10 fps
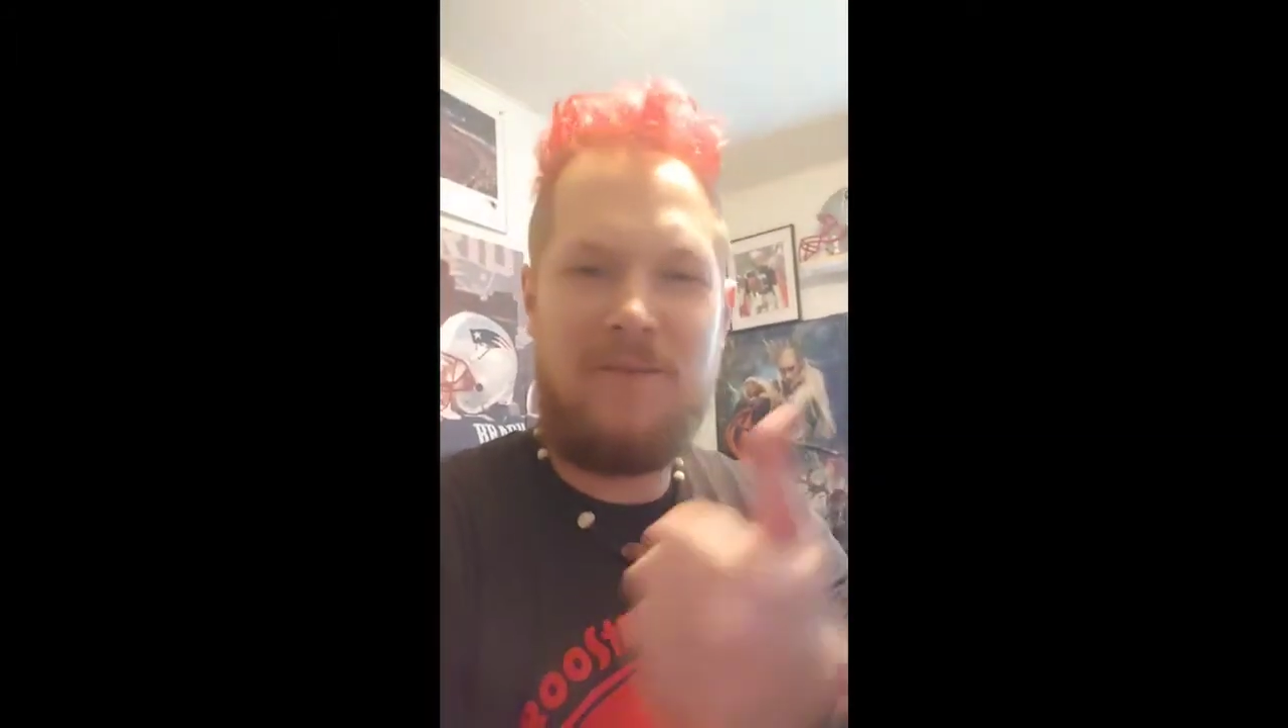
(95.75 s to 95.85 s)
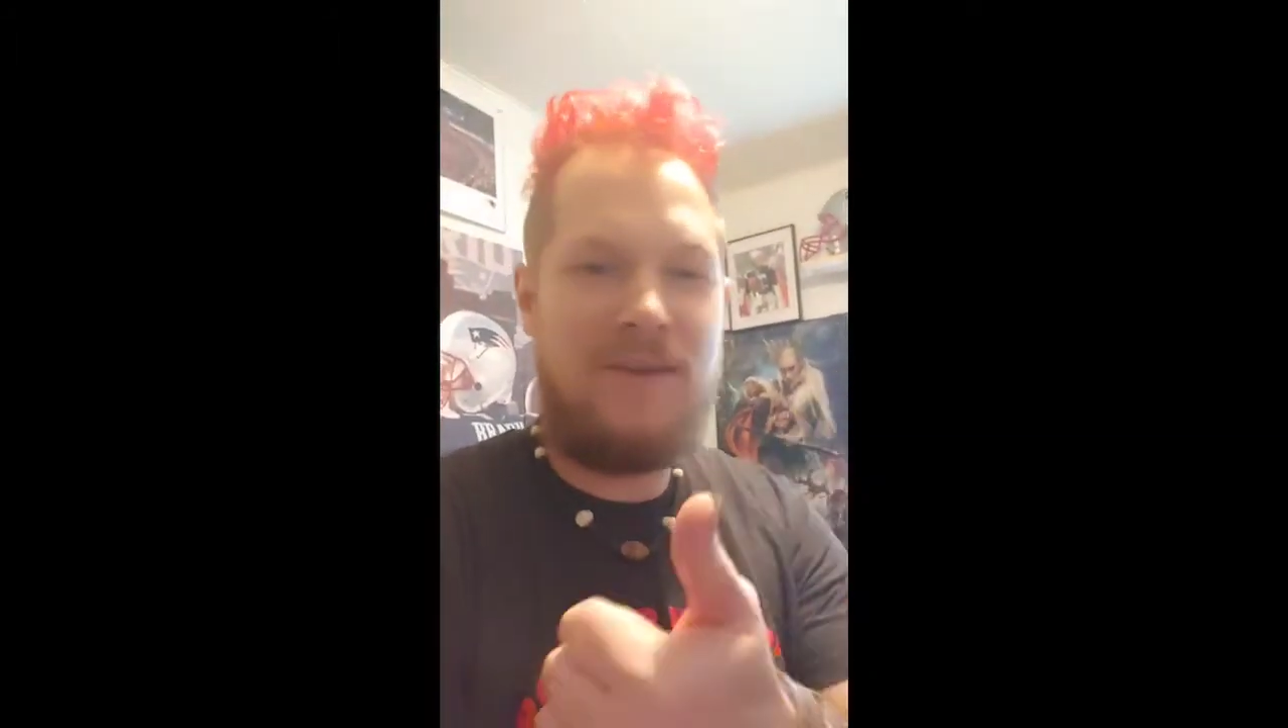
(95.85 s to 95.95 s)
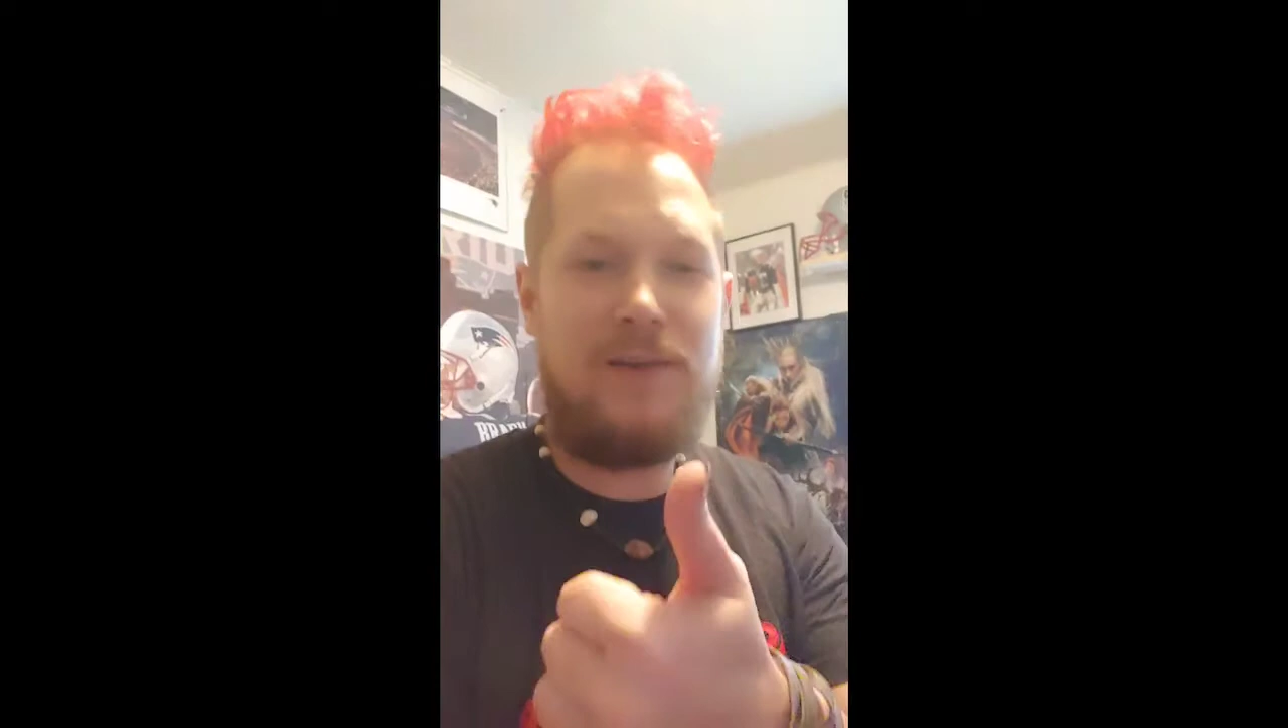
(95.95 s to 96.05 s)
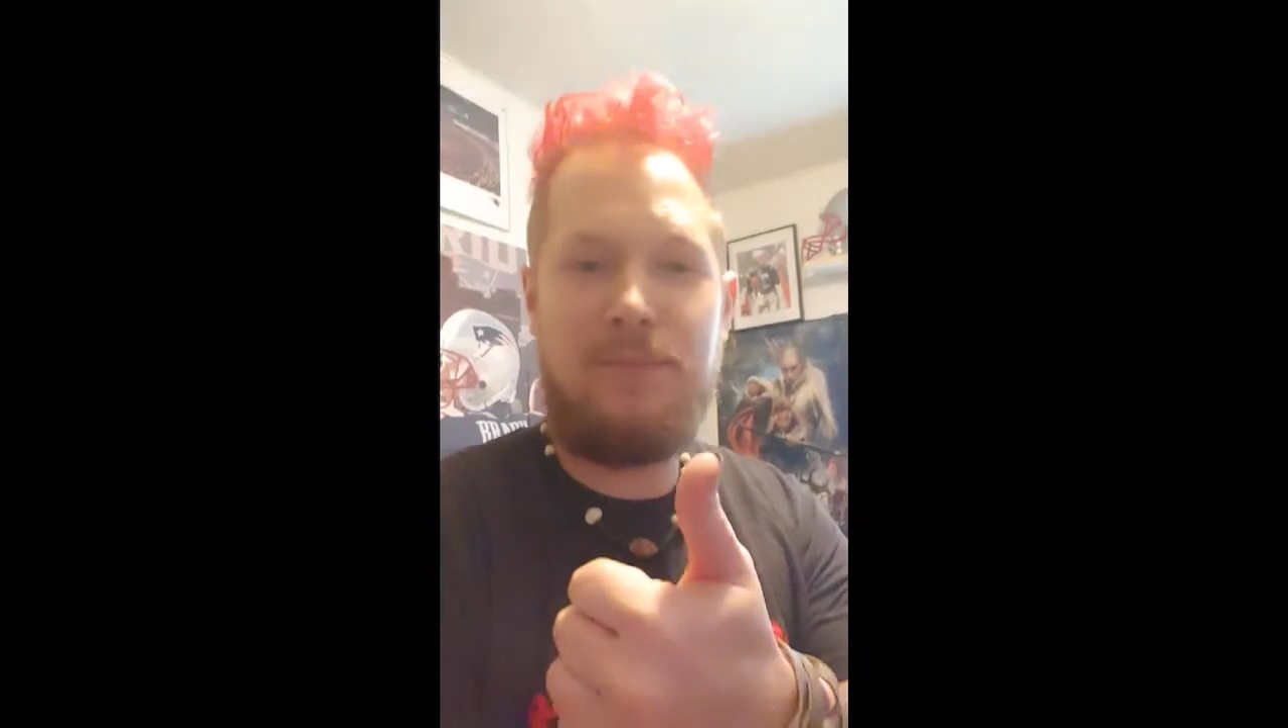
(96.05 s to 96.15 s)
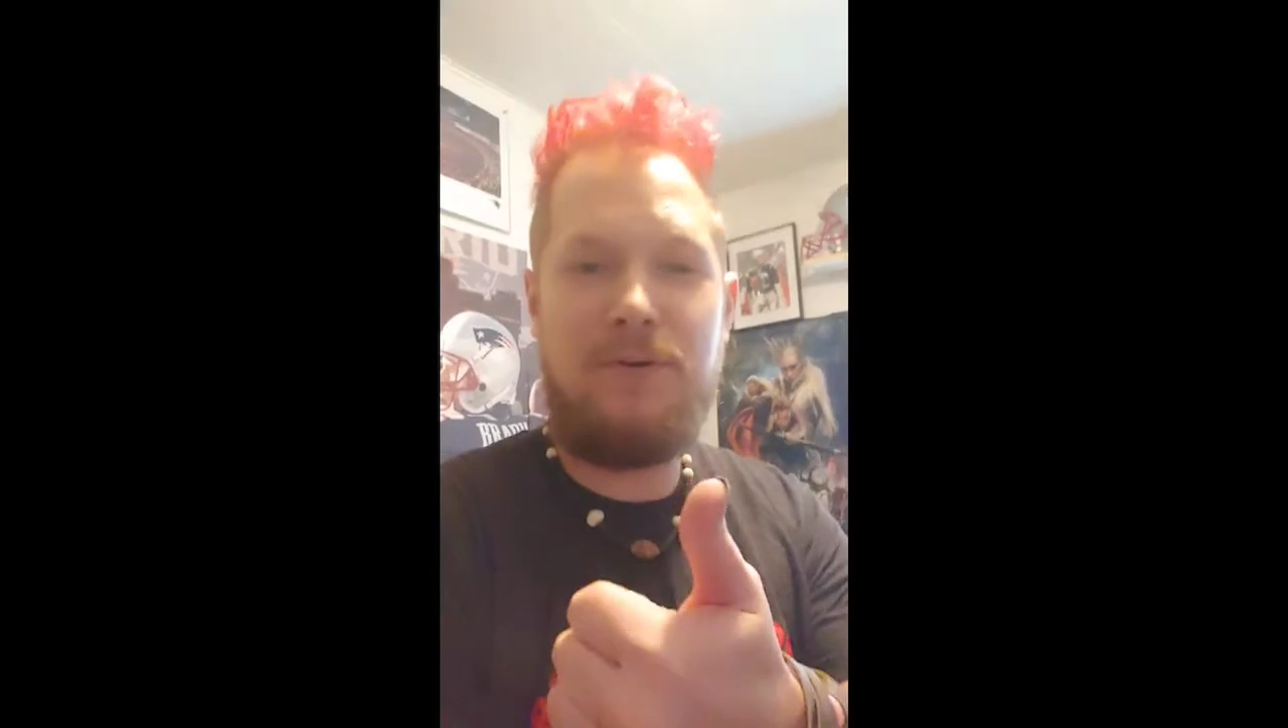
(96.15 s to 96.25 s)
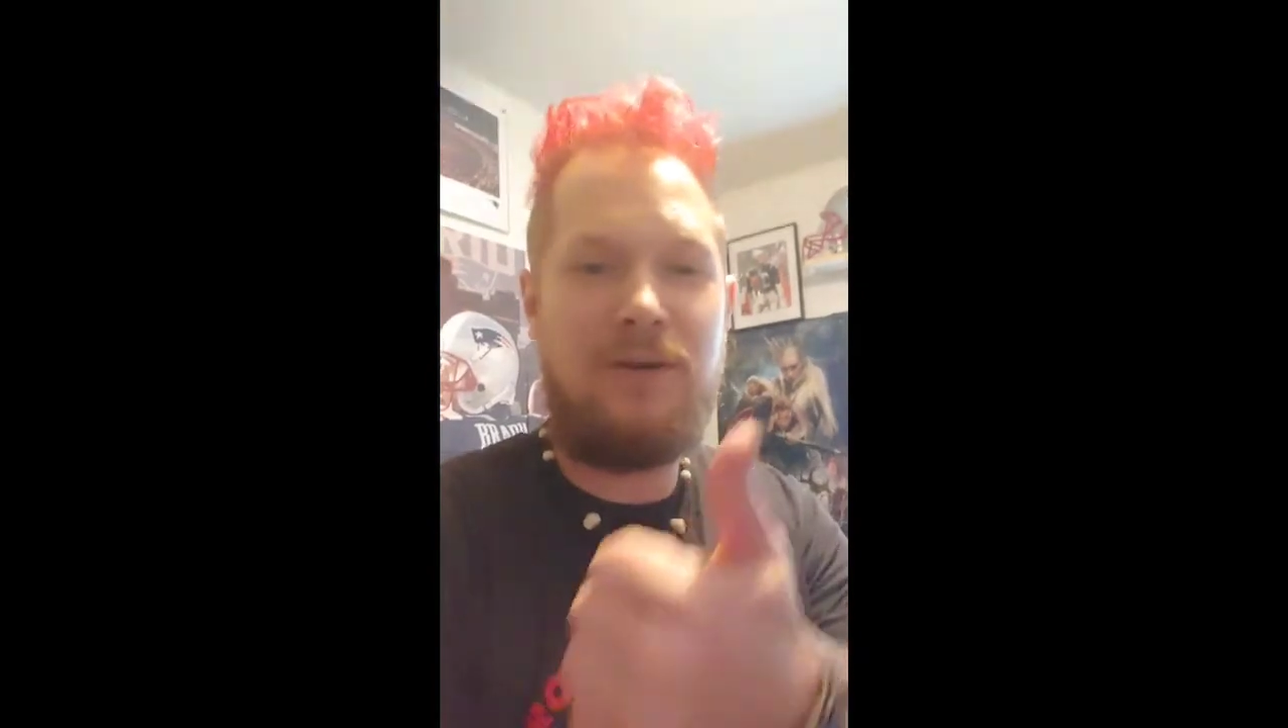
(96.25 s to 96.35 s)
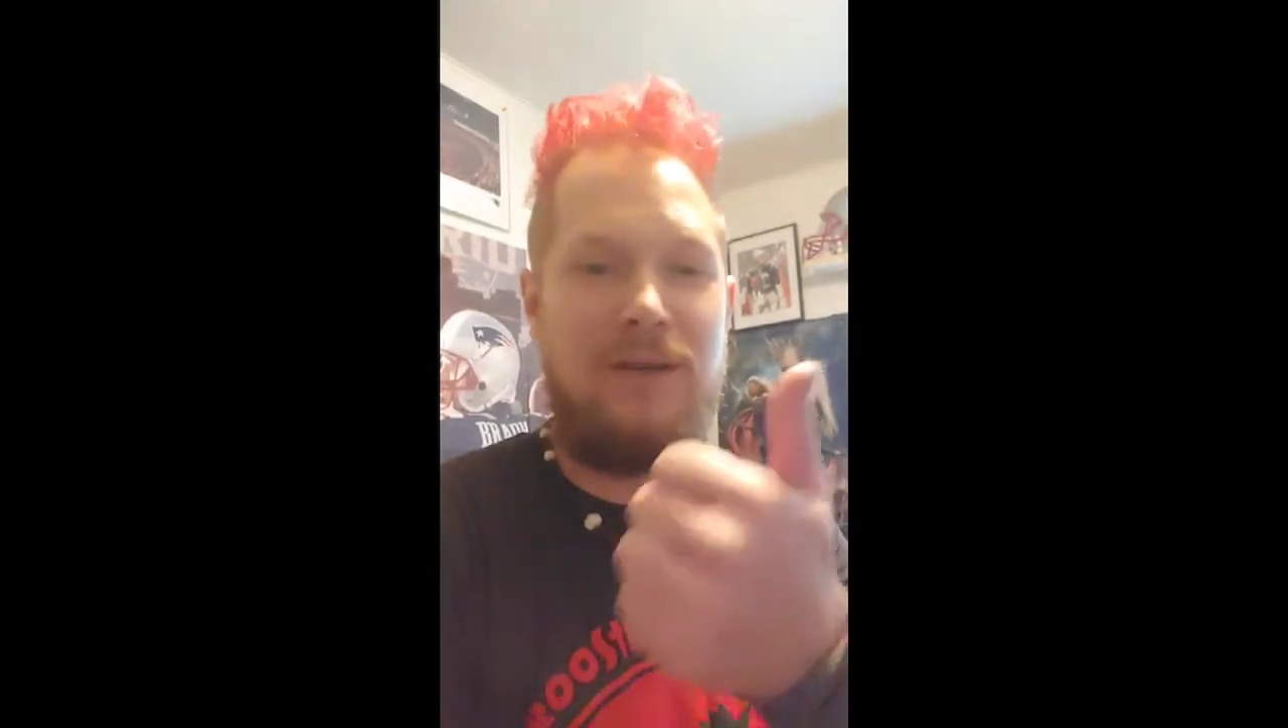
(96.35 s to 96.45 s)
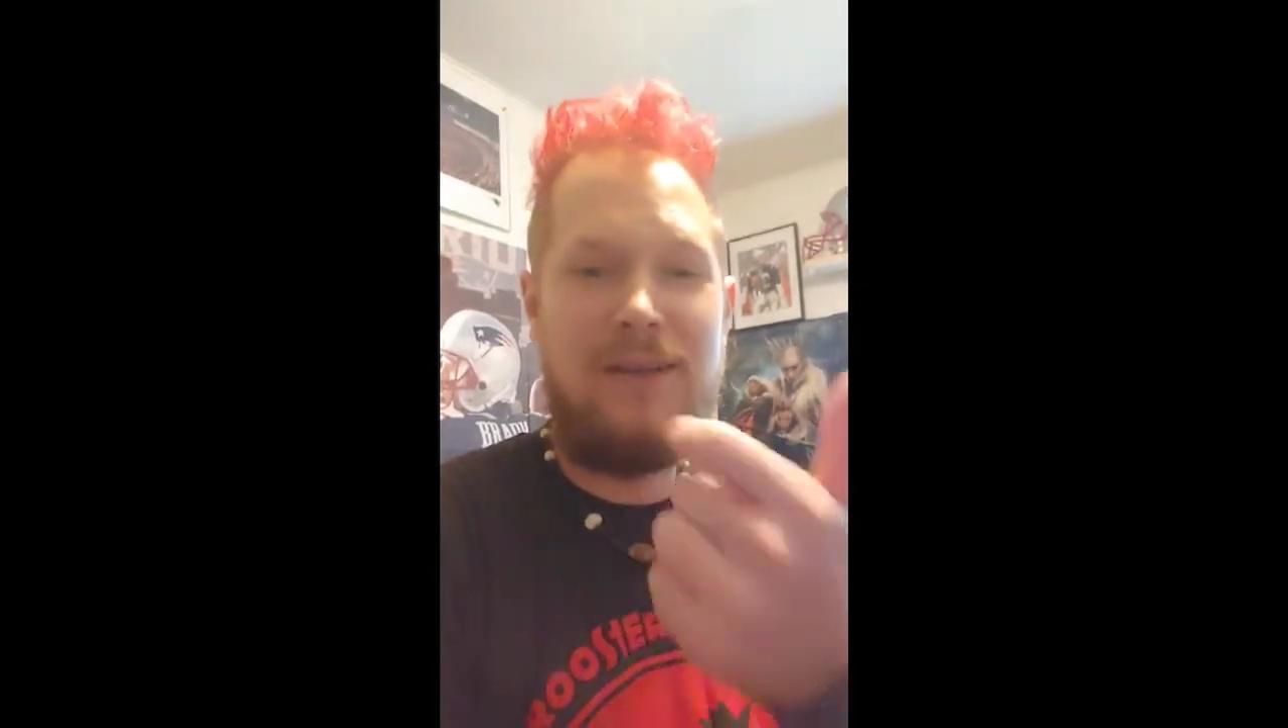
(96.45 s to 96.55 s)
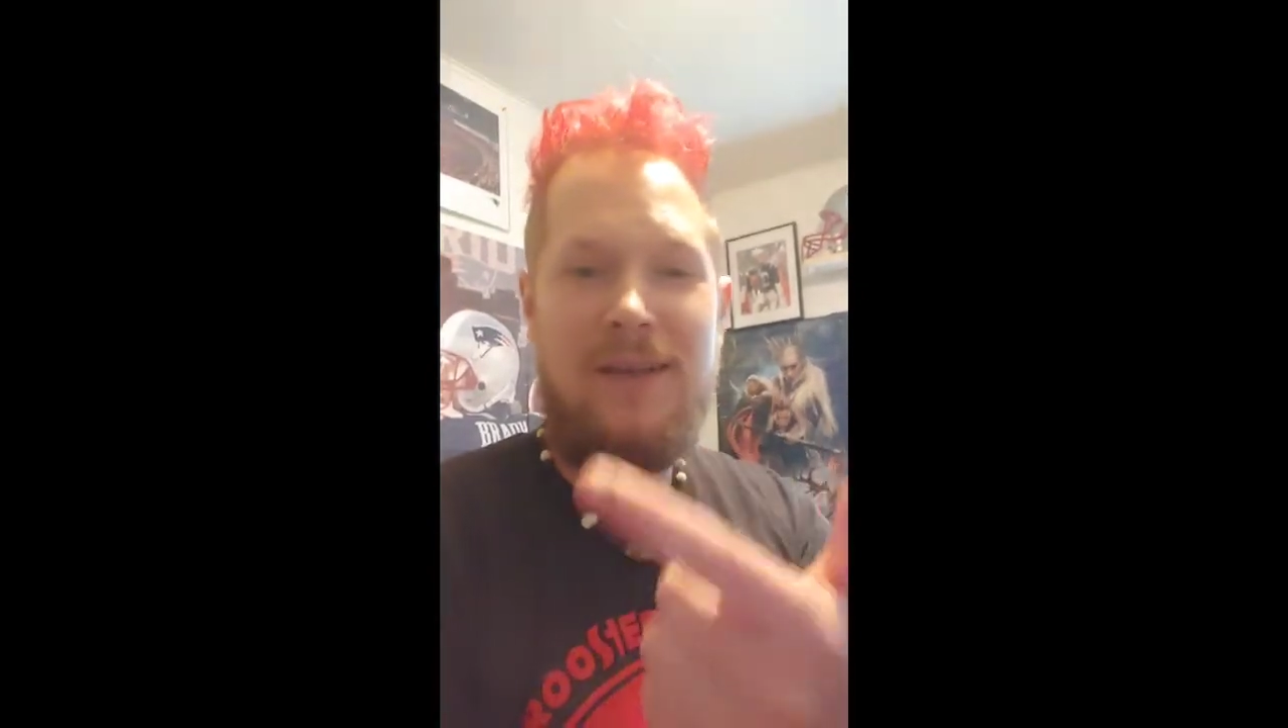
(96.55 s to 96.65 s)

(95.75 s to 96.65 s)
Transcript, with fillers: Facebook,